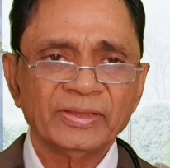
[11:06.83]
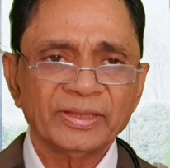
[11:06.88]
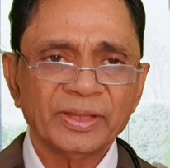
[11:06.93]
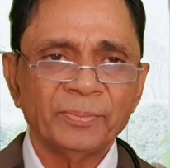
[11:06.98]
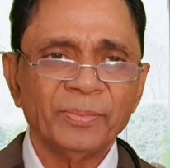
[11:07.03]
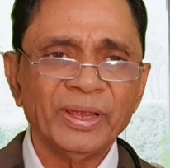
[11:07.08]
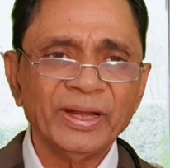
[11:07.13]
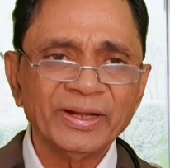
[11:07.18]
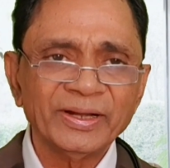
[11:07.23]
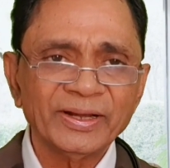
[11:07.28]

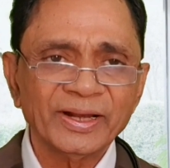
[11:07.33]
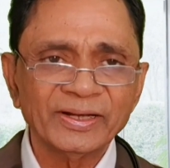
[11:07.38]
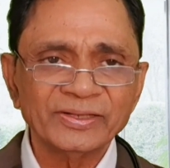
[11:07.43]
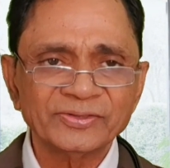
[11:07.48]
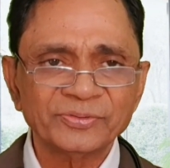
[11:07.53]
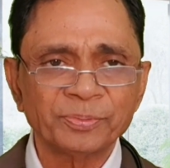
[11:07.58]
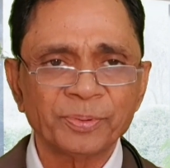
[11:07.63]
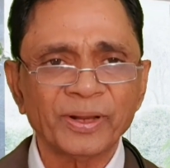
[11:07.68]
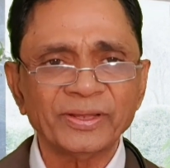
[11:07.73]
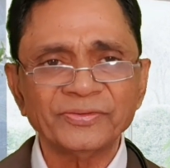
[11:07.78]
the
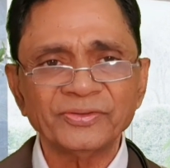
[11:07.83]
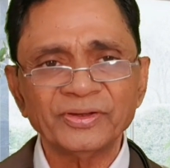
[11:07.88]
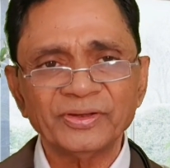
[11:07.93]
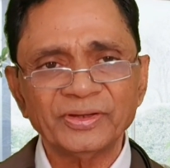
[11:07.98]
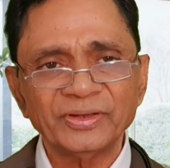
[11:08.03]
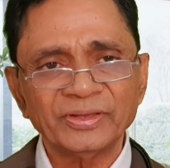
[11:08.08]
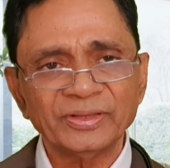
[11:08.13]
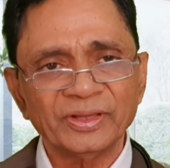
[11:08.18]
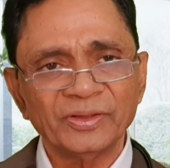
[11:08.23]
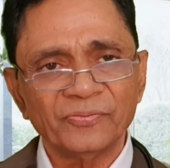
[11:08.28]
minerals
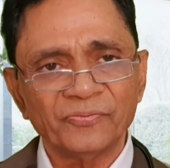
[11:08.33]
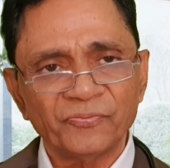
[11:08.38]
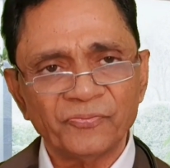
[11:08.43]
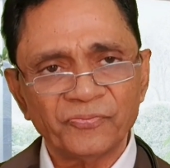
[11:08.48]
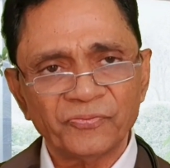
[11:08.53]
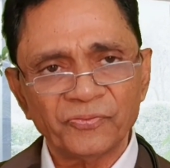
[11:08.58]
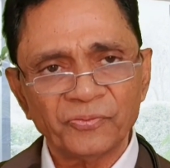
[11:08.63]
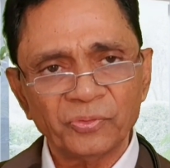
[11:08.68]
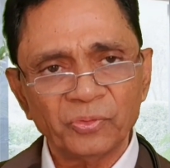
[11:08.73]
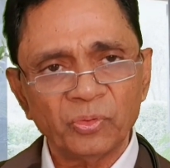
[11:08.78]
present in the
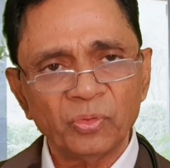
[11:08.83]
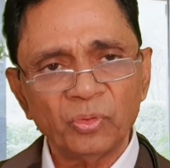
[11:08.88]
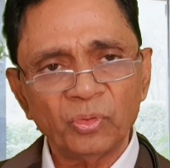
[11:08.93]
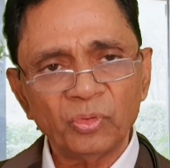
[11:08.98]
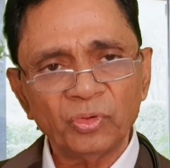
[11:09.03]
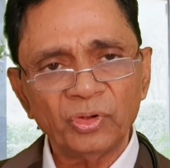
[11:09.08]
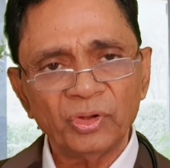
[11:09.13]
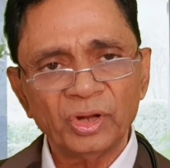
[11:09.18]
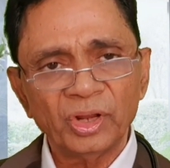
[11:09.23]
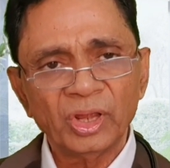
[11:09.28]
fruit